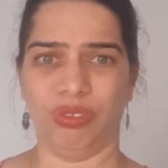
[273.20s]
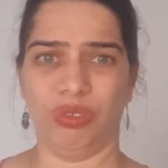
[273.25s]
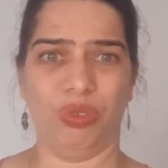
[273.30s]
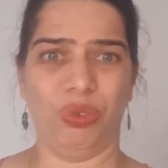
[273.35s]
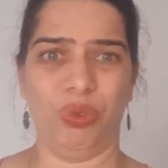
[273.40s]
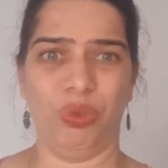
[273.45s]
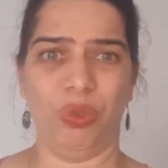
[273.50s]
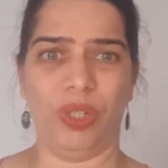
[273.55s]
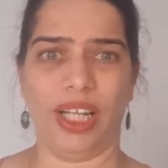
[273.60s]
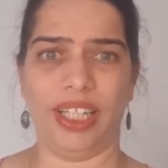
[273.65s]

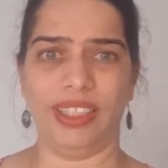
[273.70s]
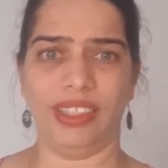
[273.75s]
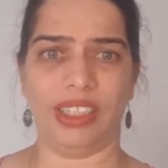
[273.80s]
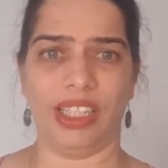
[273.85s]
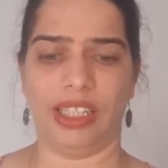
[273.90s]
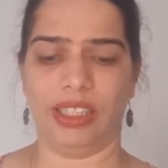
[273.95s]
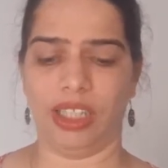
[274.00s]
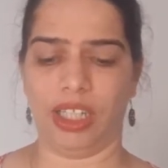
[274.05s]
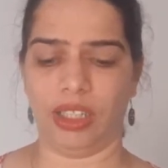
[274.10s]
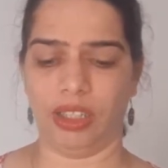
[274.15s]
Who writes
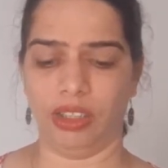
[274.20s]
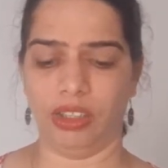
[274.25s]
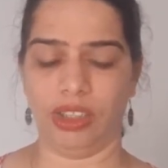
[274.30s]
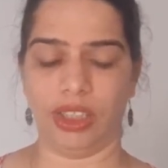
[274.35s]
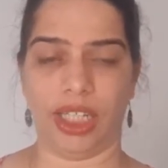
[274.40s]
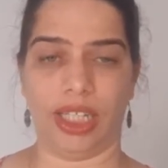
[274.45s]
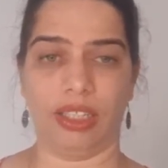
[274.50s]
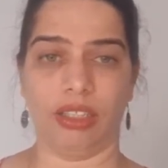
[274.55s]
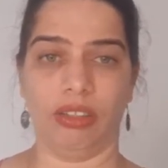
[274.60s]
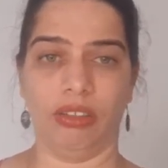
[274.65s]
like that in
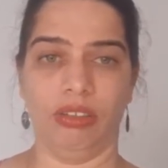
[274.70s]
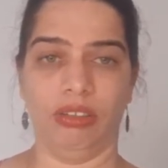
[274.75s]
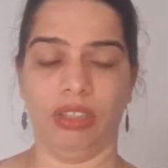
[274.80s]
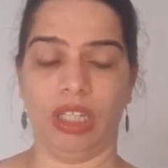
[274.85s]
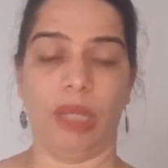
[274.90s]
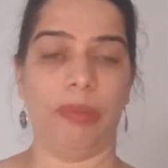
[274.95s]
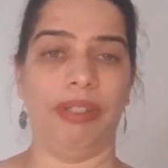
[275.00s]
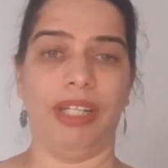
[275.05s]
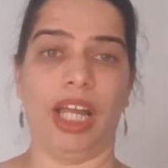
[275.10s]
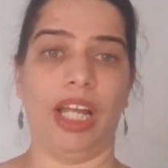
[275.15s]
chat?
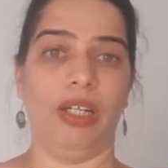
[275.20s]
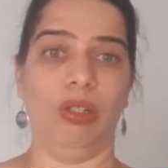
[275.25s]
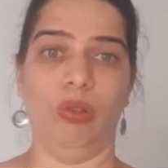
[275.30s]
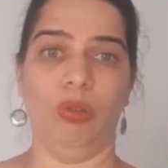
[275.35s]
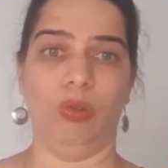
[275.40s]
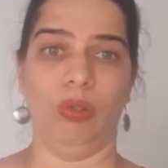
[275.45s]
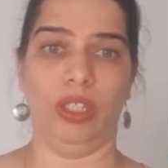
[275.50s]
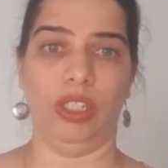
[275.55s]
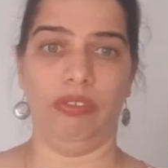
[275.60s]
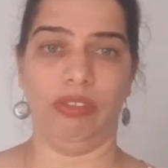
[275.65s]
I mean, I
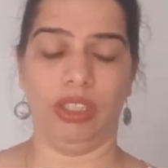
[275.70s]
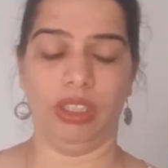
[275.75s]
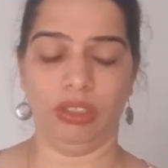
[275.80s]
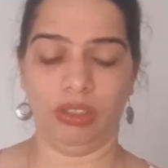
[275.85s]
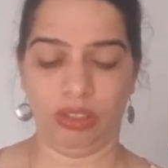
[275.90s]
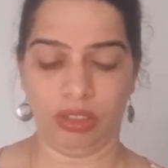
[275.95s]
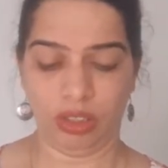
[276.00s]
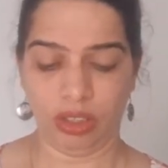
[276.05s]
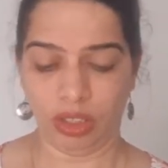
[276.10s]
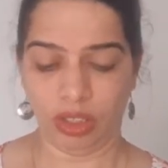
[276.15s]
don't know anyone.
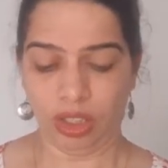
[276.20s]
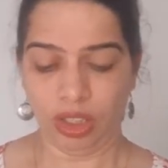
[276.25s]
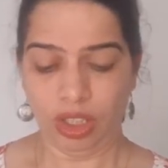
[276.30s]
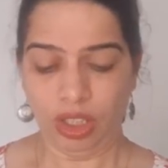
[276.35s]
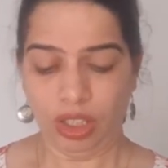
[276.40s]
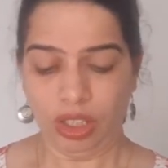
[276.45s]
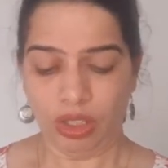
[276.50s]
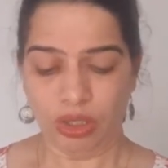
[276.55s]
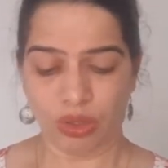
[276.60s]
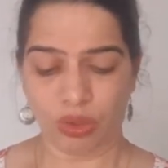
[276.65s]

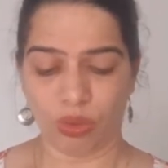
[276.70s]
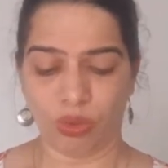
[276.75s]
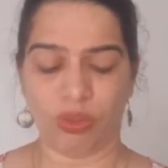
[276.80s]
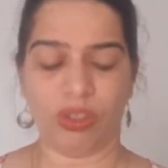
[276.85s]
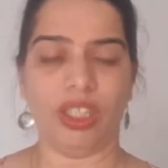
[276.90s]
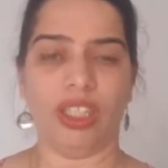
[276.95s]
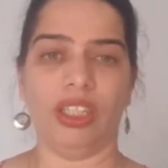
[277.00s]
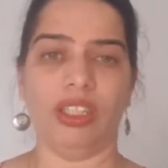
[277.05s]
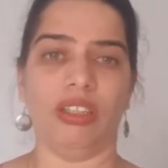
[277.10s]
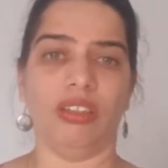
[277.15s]

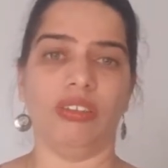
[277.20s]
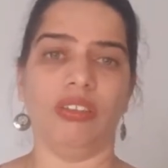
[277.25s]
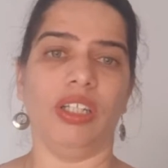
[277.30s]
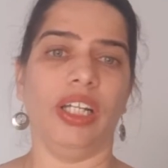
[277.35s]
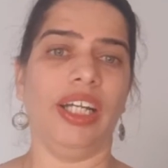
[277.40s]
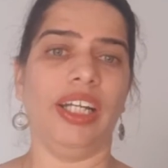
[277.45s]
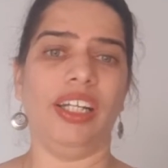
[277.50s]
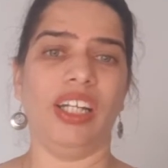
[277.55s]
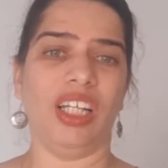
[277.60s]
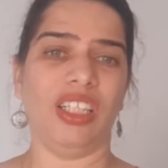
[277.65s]
So
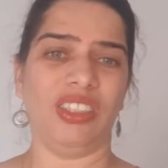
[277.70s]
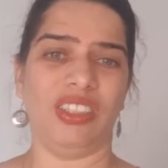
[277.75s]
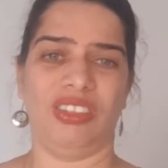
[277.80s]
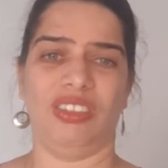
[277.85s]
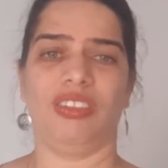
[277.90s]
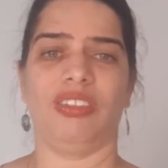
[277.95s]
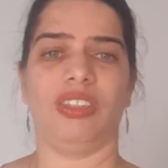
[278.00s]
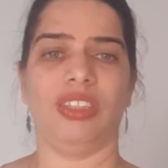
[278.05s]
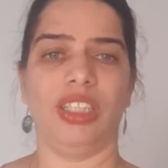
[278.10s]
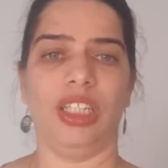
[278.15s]
it does
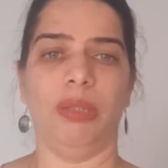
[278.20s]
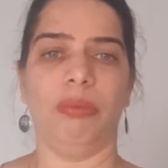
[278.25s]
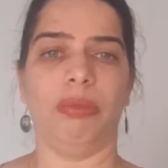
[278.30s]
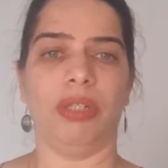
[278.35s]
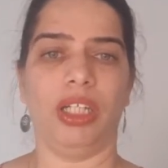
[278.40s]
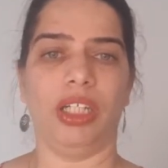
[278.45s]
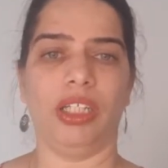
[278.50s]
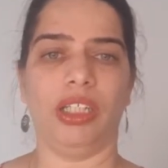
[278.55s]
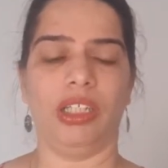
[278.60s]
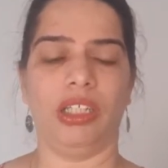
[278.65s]
seem
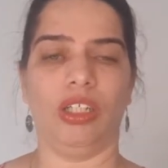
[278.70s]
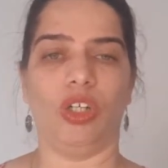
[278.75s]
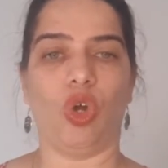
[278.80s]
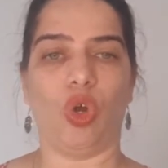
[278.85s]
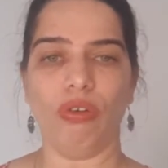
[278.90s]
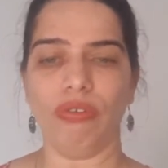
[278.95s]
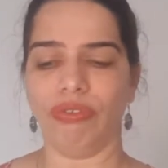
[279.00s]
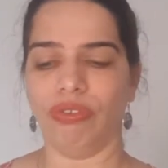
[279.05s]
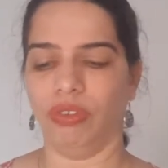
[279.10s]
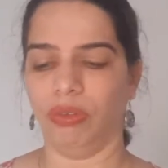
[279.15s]
a little
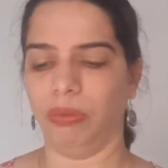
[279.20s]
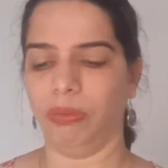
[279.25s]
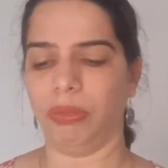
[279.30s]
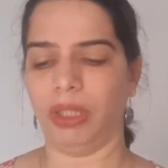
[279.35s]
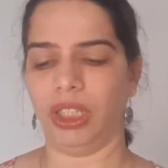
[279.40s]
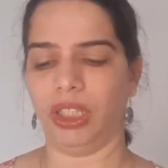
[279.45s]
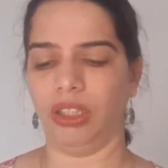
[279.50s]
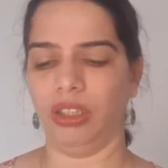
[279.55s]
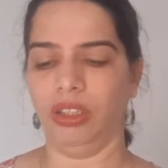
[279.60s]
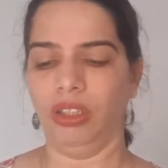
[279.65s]
off,
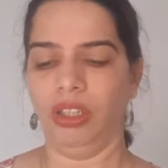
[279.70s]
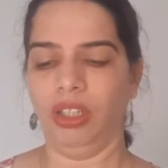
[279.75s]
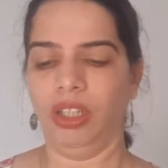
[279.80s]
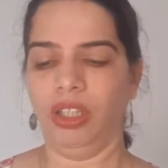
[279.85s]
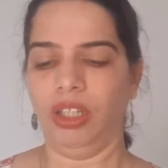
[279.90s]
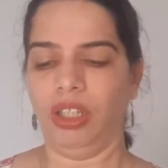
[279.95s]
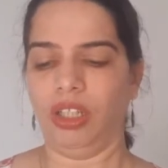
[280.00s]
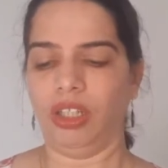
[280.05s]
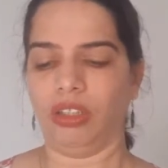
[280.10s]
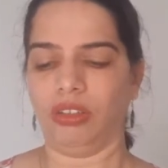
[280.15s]
but
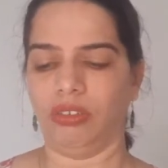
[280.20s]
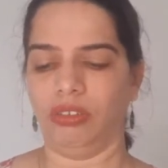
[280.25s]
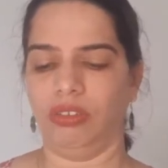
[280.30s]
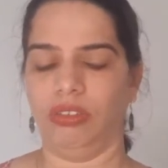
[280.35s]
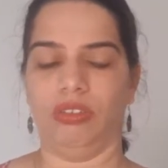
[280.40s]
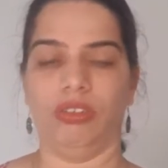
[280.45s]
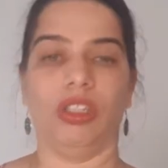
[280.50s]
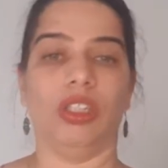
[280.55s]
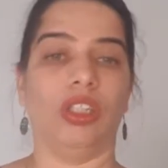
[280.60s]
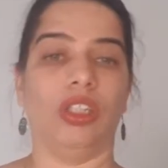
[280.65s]

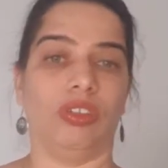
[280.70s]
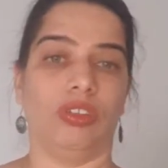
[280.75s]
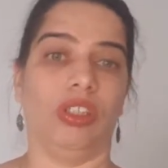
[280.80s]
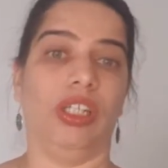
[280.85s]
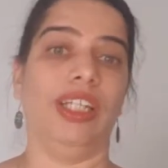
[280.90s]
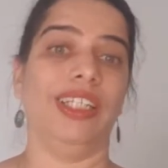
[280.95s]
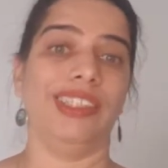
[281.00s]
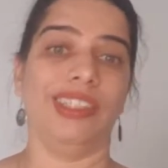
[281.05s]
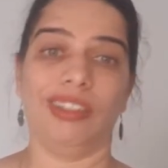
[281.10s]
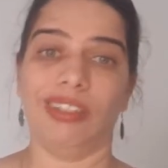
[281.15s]

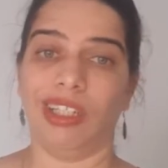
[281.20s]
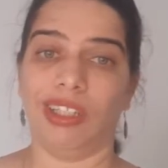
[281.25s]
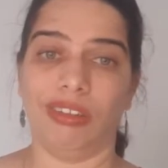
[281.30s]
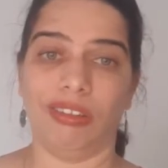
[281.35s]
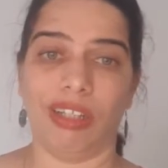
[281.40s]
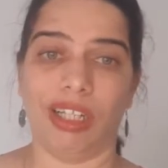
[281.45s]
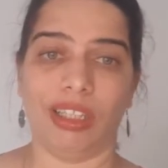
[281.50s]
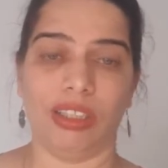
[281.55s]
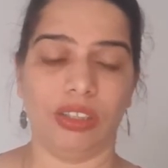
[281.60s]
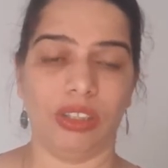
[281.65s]
is it
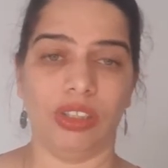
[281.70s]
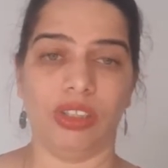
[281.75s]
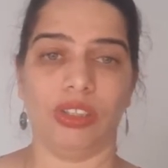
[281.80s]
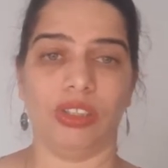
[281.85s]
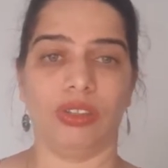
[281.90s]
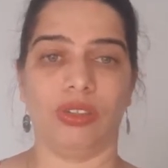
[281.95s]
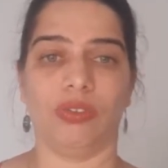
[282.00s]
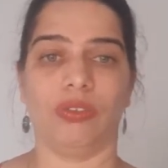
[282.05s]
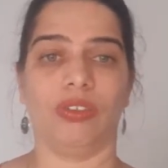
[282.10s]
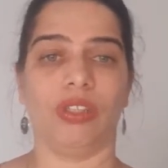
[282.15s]
that is
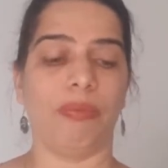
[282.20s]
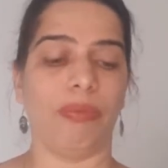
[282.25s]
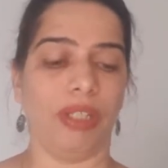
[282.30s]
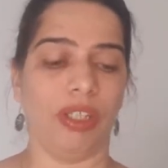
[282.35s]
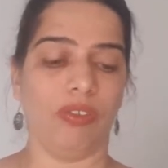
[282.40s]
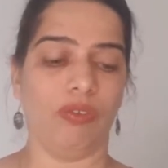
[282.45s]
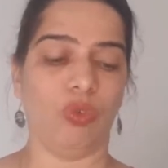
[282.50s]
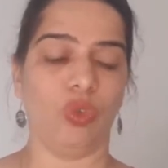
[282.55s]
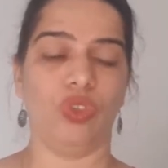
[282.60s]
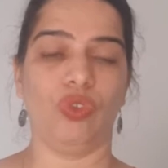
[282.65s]

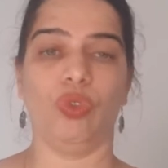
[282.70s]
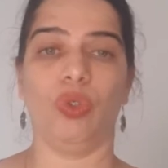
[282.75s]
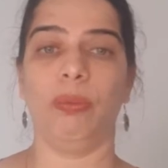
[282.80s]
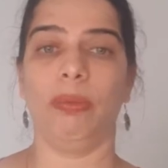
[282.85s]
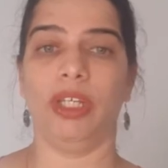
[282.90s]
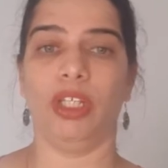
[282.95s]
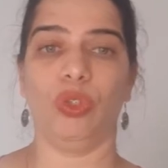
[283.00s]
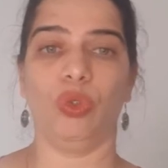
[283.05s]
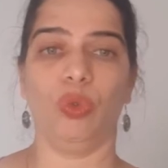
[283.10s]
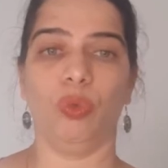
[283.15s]
something which would
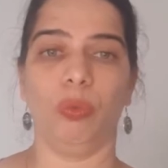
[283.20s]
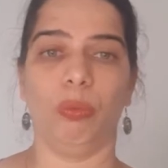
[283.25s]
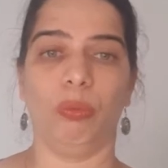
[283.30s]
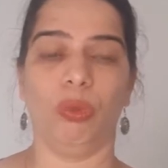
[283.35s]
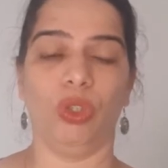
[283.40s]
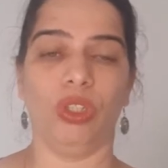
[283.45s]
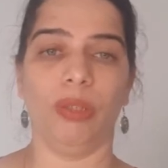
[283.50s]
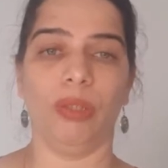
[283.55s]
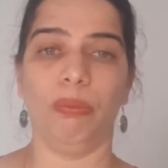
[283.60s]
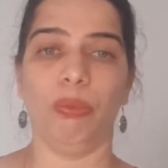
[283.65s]
make you
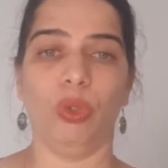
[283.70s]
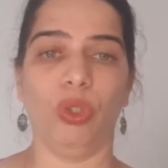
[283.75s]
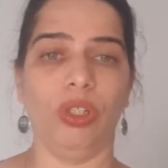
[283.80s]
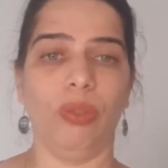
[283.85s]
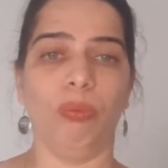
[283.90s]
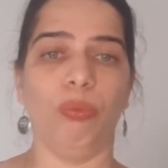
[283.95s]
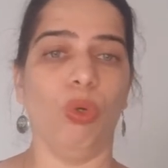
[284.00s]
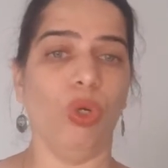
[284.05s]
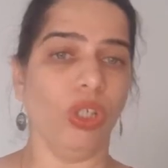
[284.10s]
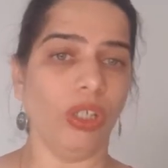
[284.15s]
put the
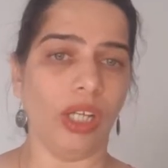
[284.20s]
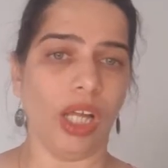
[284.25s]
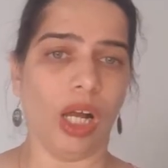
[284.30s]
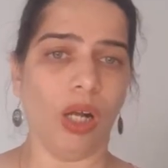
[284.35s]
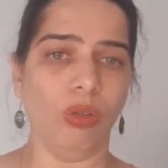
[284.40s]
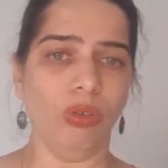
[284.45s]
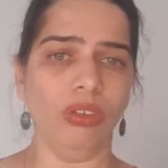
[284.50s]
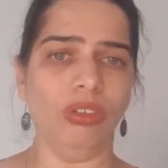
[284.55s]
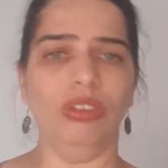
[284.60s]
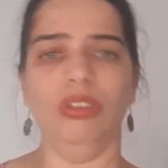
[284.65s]
book
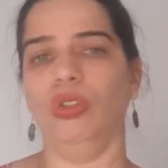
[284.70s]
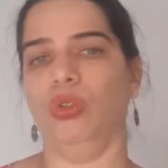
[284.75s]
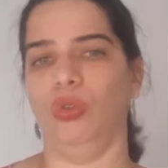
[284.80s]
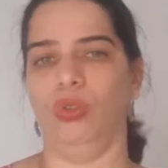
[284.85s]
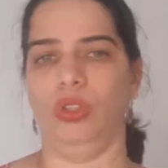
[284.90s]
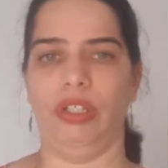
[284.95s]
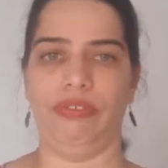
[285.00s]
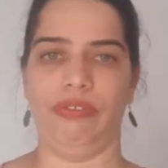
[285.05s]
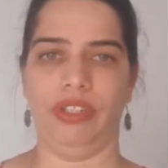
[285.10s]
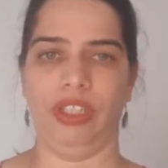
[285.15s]
down? No,
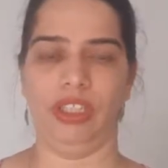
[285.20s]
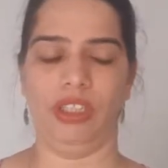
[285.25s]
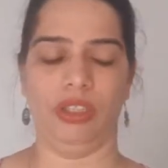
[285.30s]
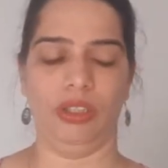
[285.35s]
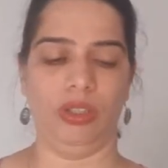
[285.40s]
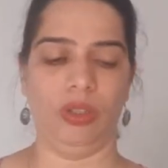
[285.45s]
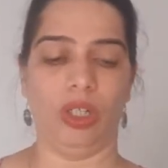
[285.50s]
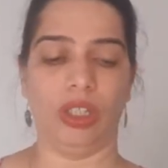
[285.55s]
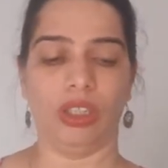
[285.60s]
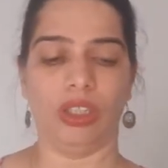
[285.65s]

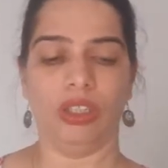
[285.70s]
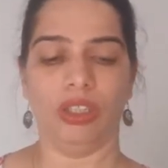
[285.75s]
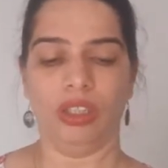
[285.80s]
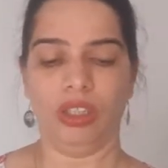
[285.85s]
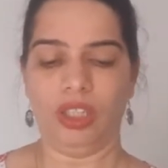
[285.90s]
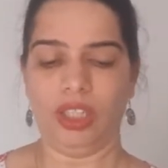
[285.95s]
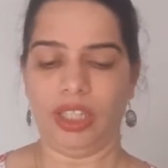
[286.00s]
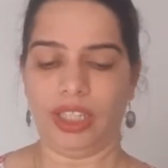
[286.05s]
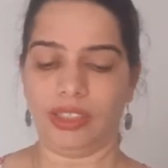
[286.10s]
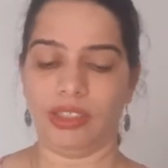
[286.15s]
definitely not.
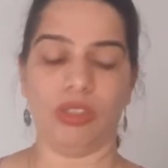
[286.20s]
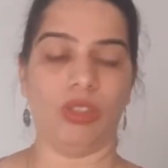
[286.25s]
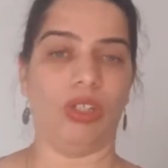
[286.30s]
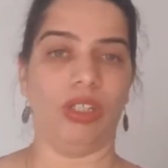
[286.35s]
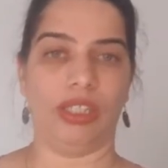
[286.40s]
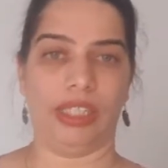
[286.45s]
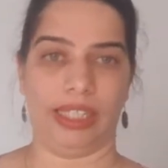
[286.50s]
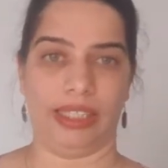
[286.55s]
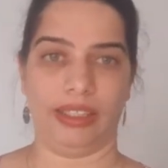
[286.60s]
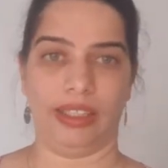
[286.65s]
It's
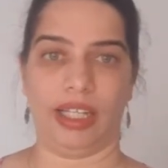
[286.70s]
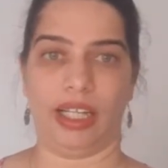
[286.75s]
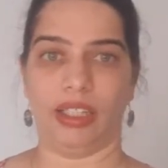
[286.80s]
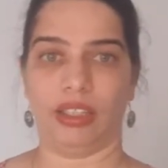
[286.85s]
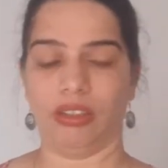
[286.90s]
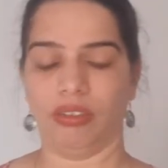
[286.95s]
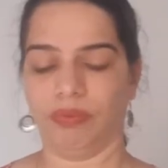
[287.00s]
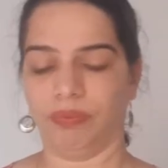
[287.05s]
not like that.